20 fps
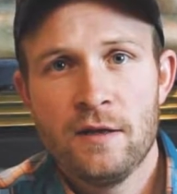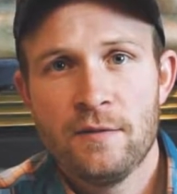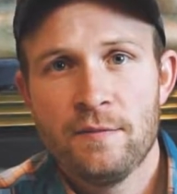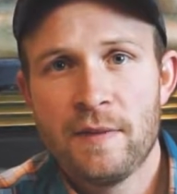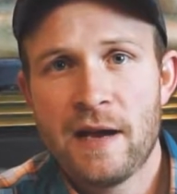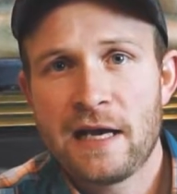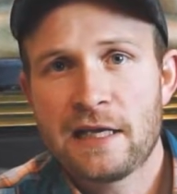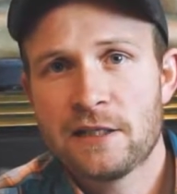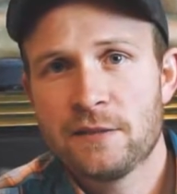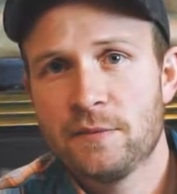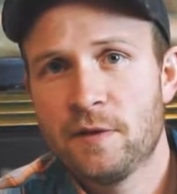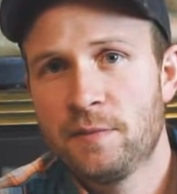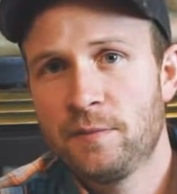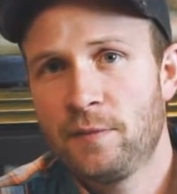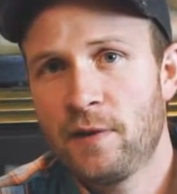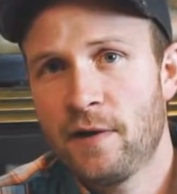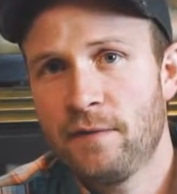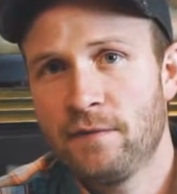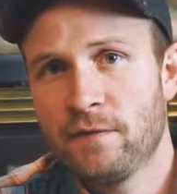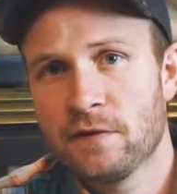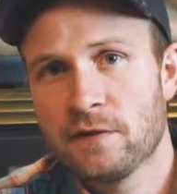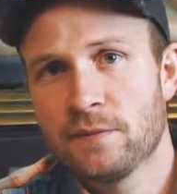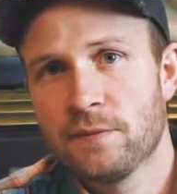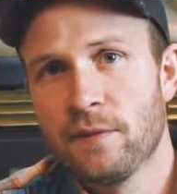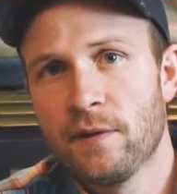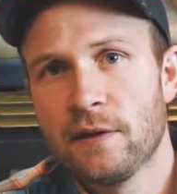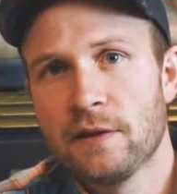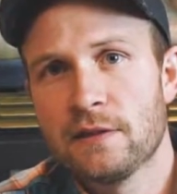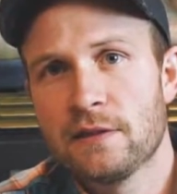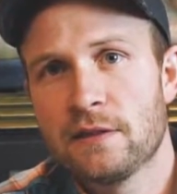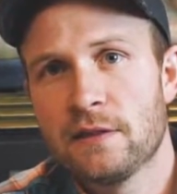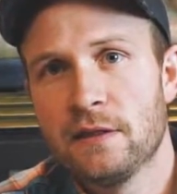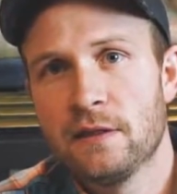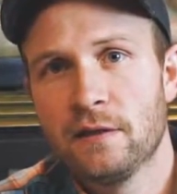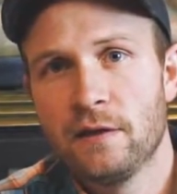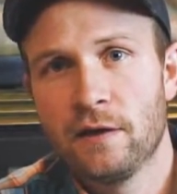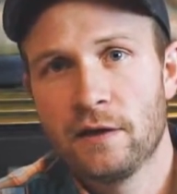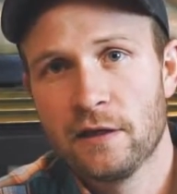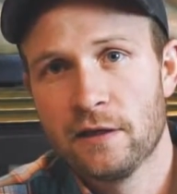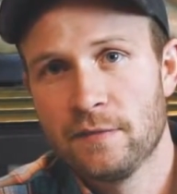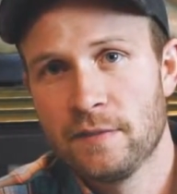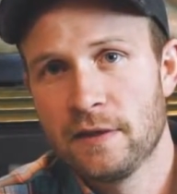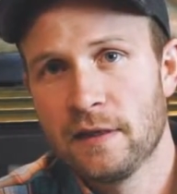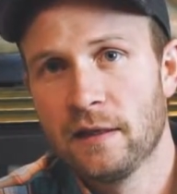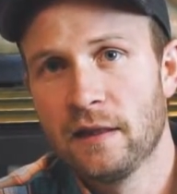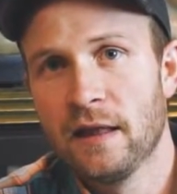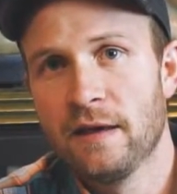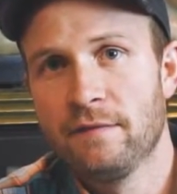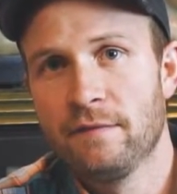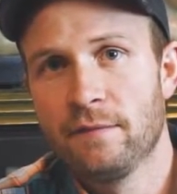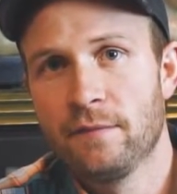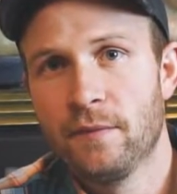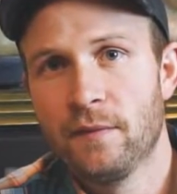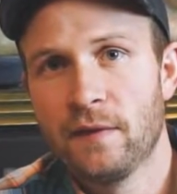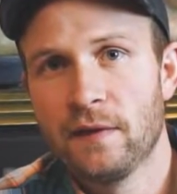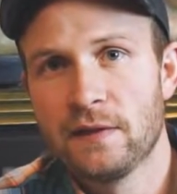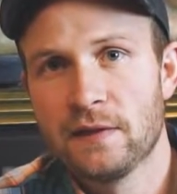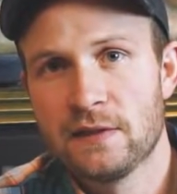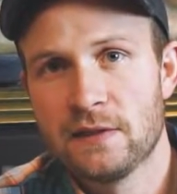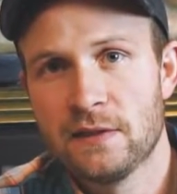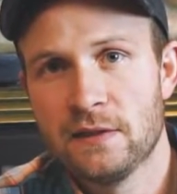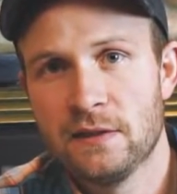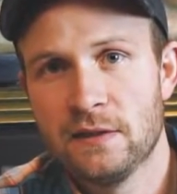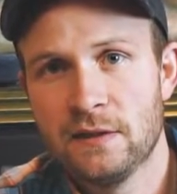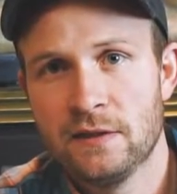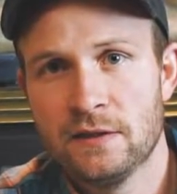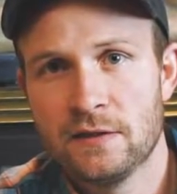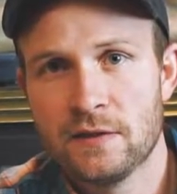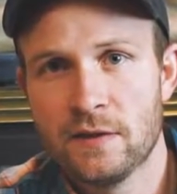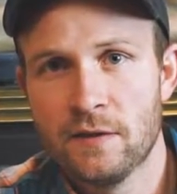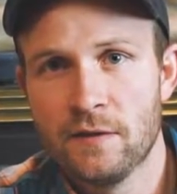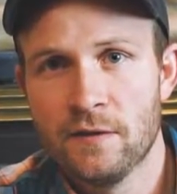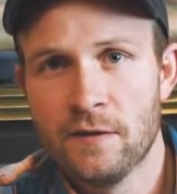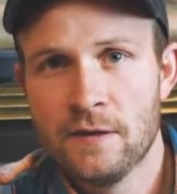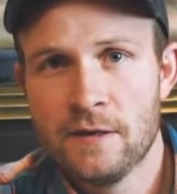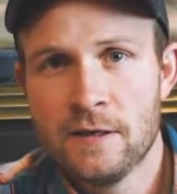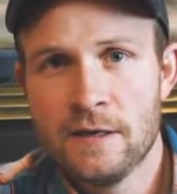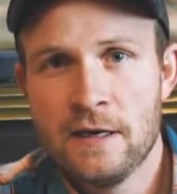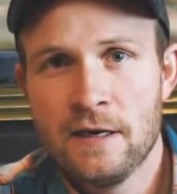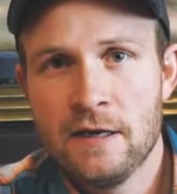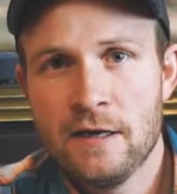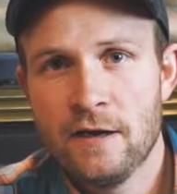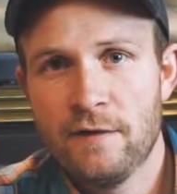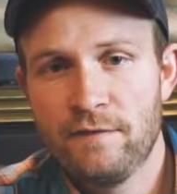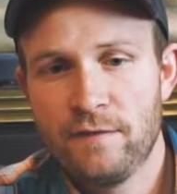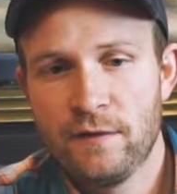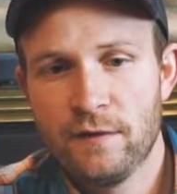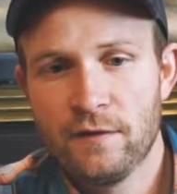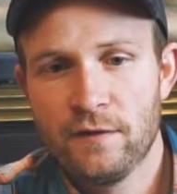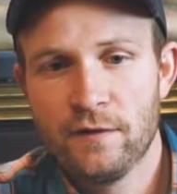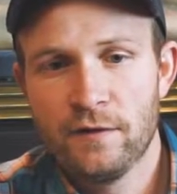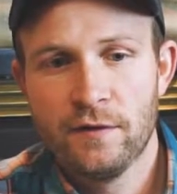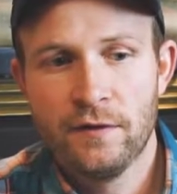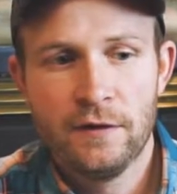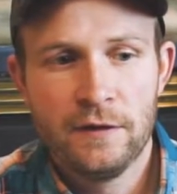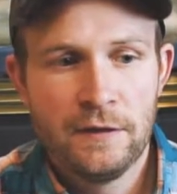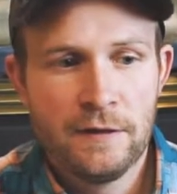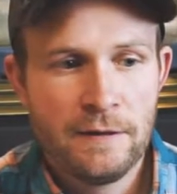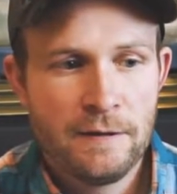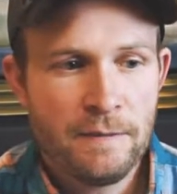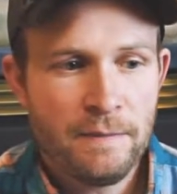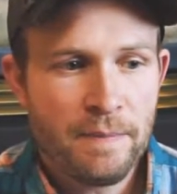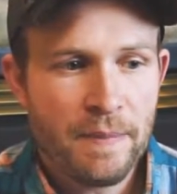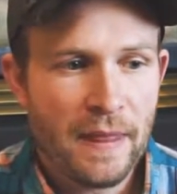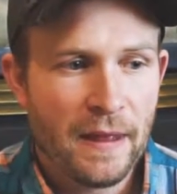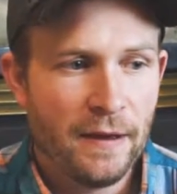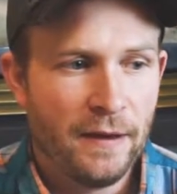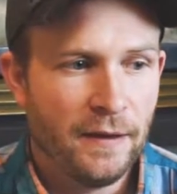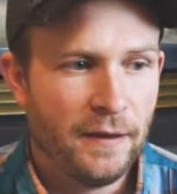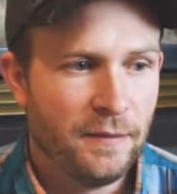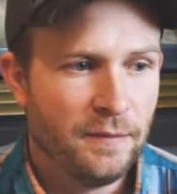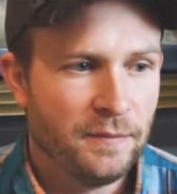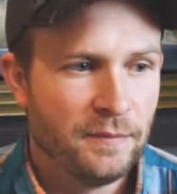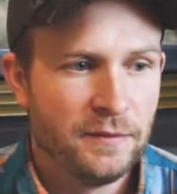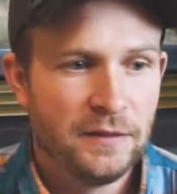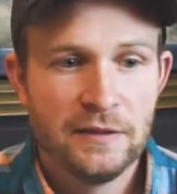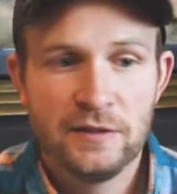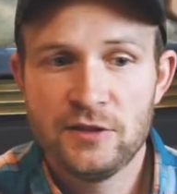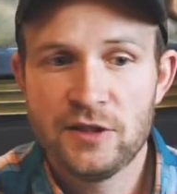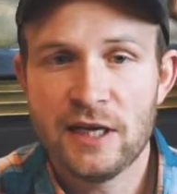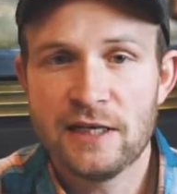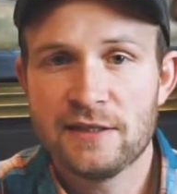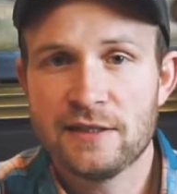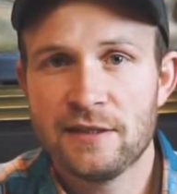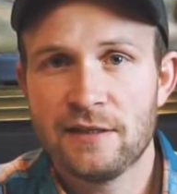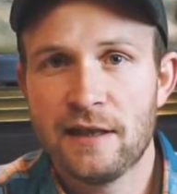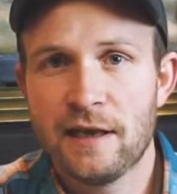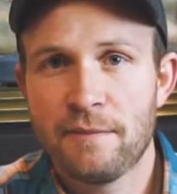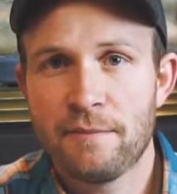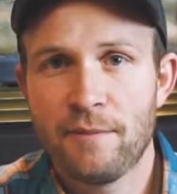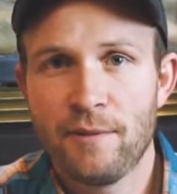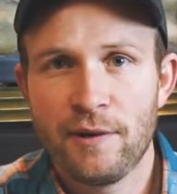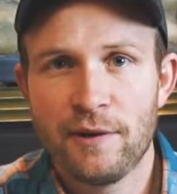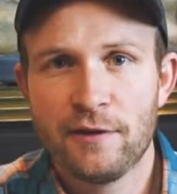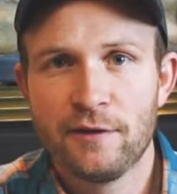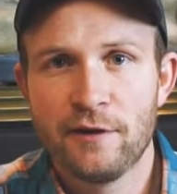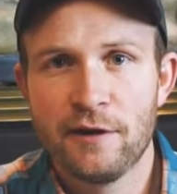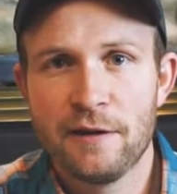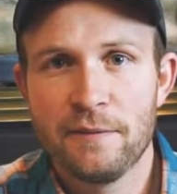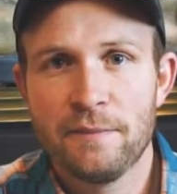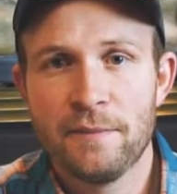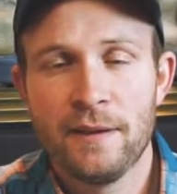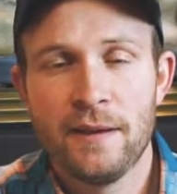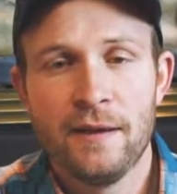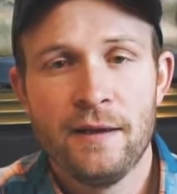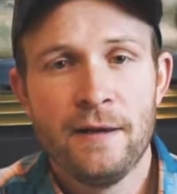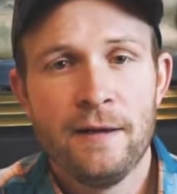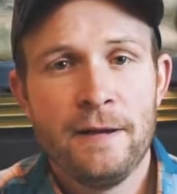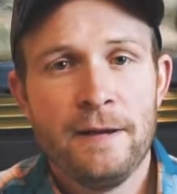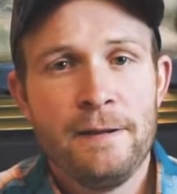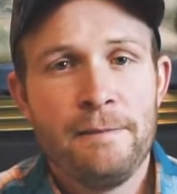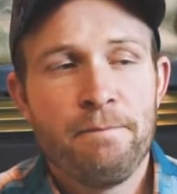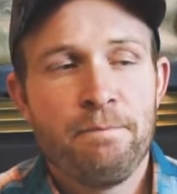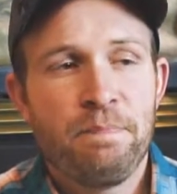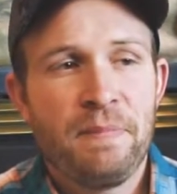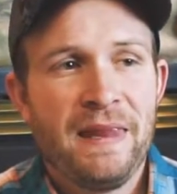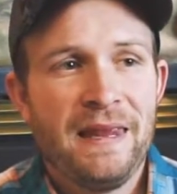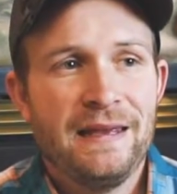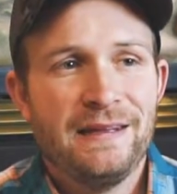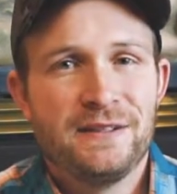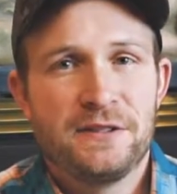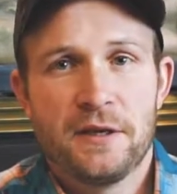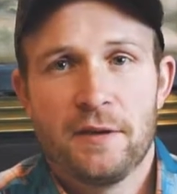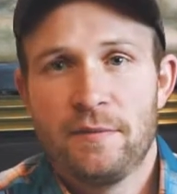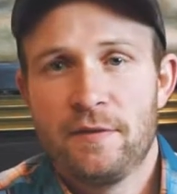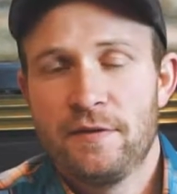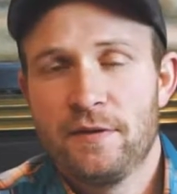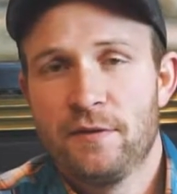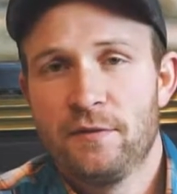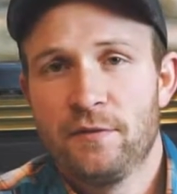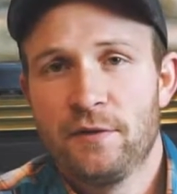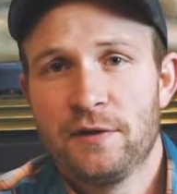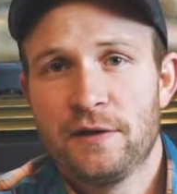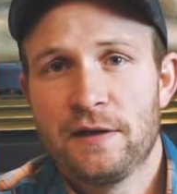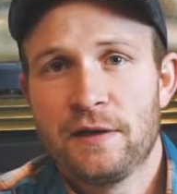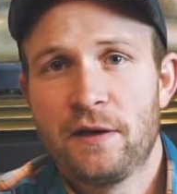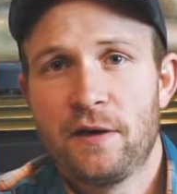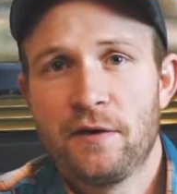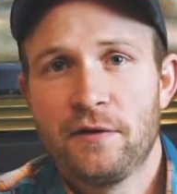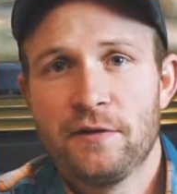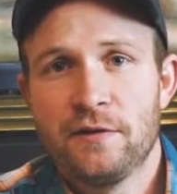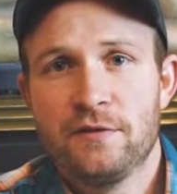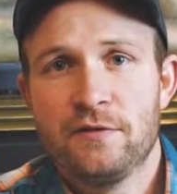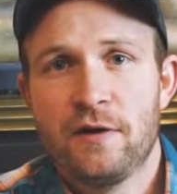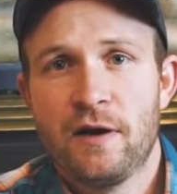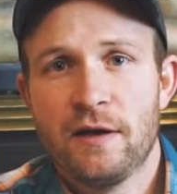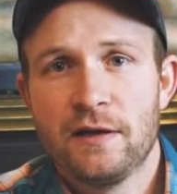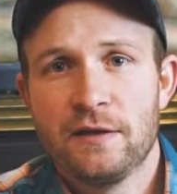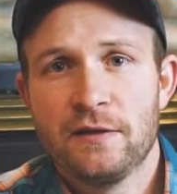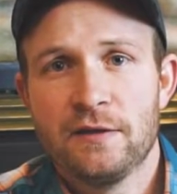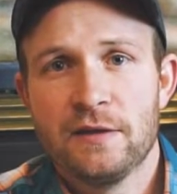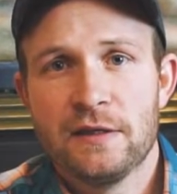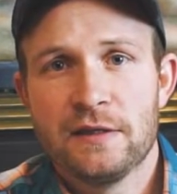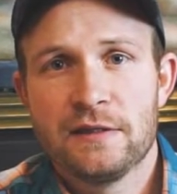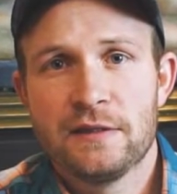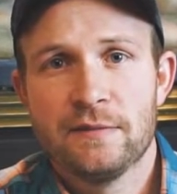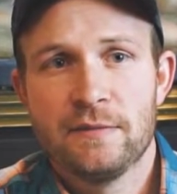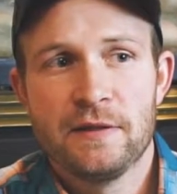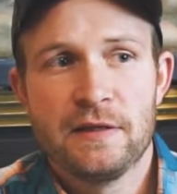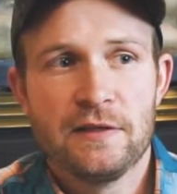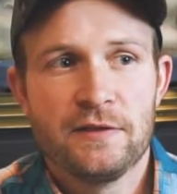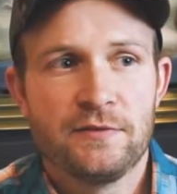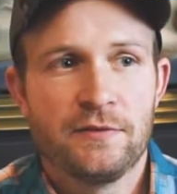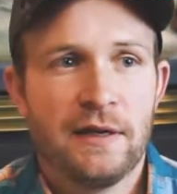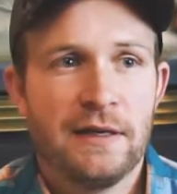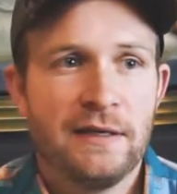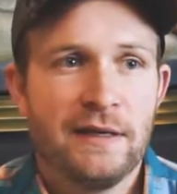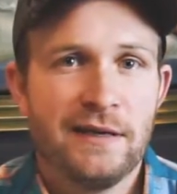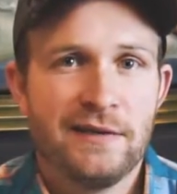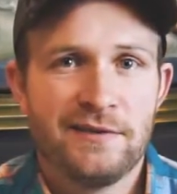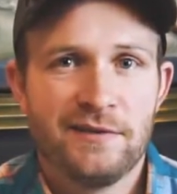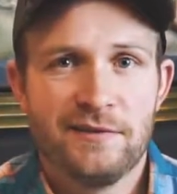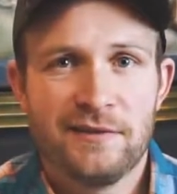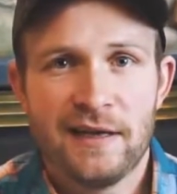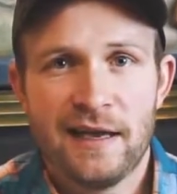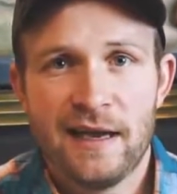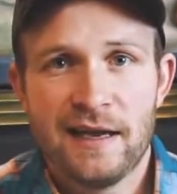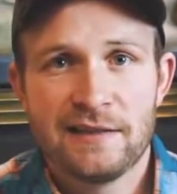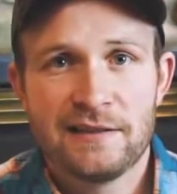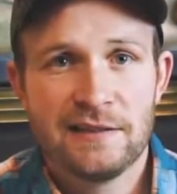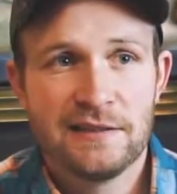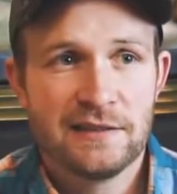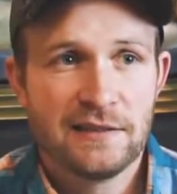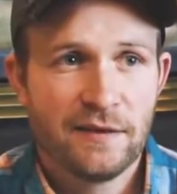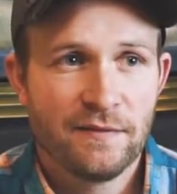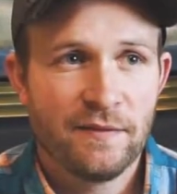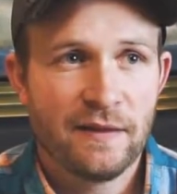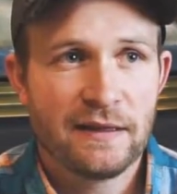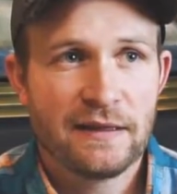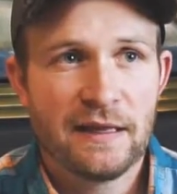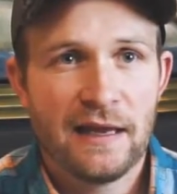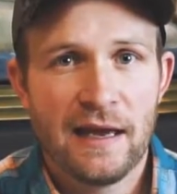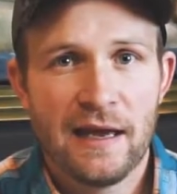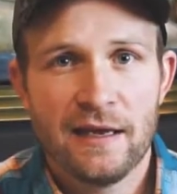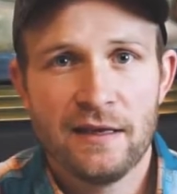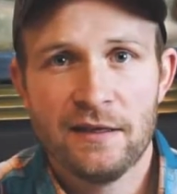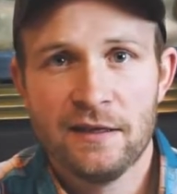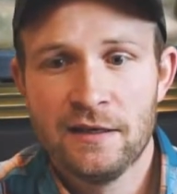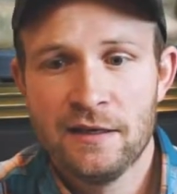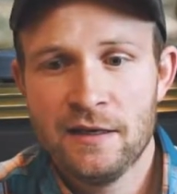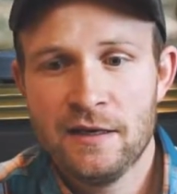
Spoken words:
maximum preference points are going to be 11 points. So if you're chasing that point creep in some of the really hard to draw units, some of these red desert tags and stuff like that,